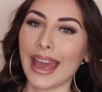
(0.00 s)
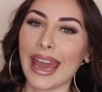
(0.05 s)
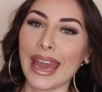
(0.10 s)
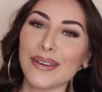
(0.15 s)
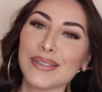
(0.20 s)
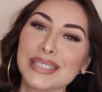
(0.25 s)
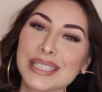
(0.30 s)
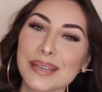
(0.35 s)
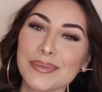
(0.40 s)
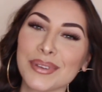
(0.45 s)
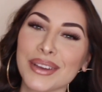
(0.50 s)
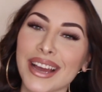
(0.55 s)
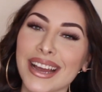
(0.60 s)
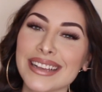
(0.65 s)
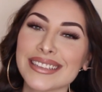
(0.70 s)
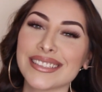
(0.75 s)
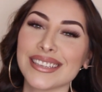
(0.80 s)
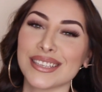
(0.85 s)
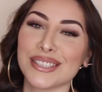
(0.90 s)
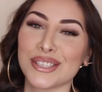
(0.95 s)
Hey, what's up you
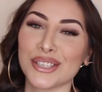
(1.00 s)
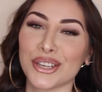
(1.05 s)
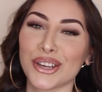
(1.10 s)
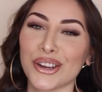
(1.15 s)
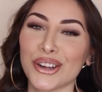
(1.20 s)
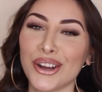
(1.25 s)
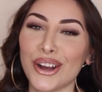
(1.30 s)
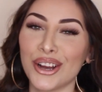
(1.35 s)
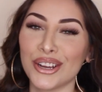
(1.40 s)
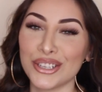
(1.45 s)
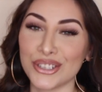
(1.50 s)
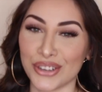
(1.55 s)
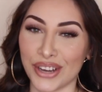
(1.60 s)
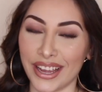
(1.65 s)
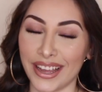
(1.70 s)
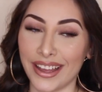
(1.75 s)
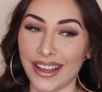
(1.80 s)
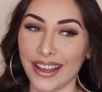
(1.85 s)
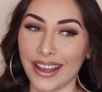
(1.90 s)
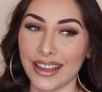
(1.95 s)
guys? It's your girl
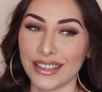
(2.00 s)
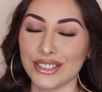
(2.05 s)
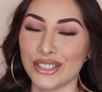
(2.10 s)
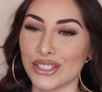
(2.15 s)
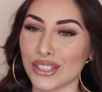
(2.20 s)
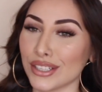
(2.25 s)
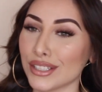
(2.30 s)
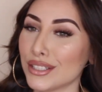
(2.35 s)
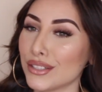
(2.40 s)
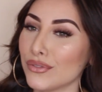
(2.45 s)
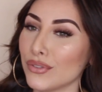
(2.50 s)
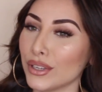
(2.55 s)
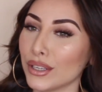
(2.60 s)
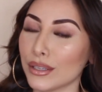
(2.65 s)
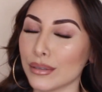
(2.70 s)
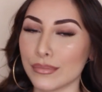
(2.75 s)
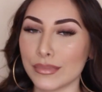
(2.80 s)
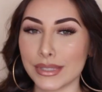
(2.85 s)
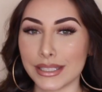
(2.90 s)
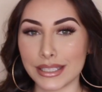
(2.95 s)
Andrea. I just
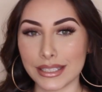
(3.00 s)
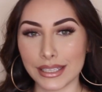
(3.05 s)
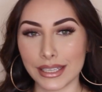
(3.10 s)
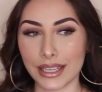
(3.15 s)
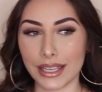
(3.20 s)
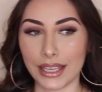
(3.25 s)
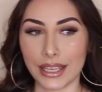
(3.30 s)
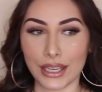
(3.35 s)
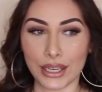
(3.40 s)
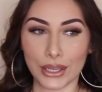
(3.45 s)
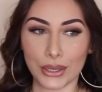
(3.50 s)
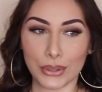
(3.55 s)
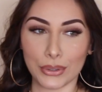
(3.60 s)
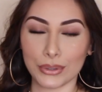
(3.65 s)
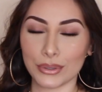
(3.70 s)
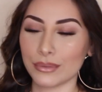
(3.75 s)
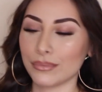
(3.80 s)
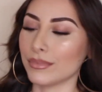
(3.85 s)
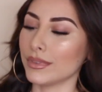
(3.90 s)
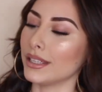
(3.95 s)
filmed, you
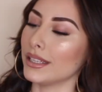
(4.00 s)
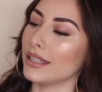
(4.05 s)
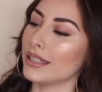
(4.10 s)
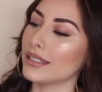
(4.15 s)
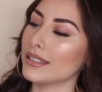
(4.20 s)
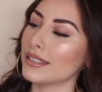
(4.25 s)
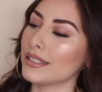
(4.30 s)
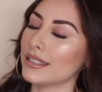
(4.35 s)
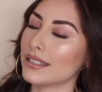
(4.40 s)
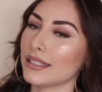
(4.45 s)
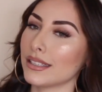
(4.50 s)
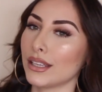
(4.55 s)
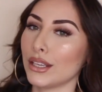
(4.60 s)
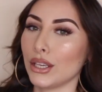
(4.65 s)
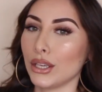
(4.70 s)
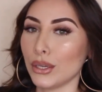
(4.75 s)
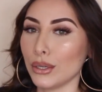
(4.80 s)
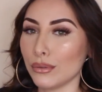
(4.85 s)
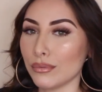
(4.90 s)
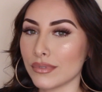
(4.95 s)
know, this
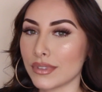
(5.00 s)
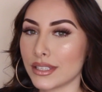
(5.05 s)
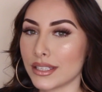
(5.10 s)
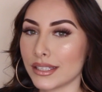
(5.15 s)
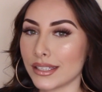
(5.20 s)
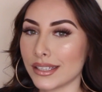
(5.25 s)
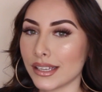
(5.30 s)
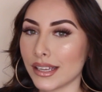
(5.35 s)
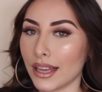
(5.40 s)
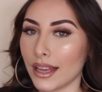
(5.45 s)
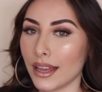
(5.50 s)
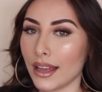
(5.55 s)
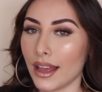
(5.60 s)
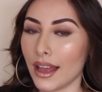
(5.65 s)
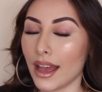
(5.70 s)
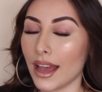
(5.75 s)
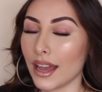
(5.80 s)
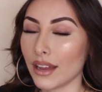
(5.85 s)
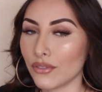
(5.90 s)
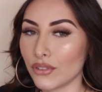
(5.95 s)
cute
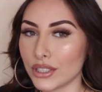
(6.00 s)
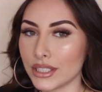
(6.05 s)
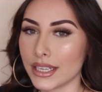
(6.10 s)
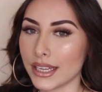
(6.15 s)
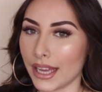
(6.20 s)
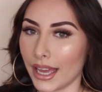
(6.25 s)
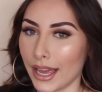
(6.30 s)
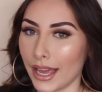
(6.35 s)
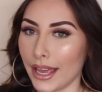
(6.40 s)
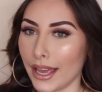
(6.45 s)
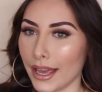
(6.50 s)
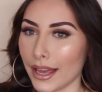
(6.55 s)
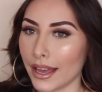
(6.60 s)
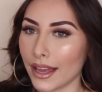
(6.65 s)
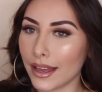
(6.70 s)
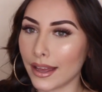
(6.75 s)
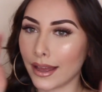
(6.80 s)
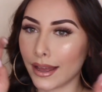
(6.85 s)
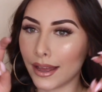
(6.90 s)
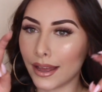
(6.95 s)

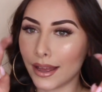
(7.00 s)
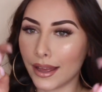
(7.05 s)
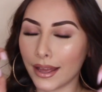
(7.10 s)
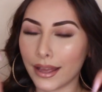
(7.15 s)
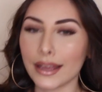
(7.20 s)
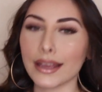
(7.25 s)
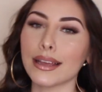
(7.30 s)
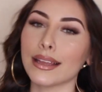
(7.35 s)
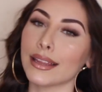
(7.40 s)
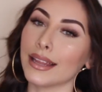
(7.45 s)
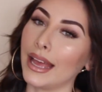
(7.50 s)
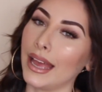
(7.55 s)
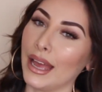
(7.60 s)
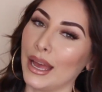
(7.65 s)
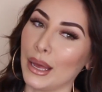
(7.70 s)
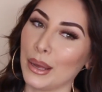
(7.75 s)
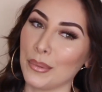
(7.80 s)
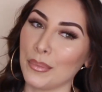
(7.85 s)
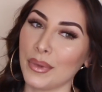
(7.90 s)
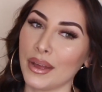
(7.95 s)
everyday
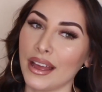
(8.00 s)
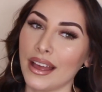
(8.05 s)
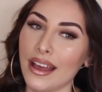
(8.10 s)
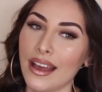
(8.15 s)
glam,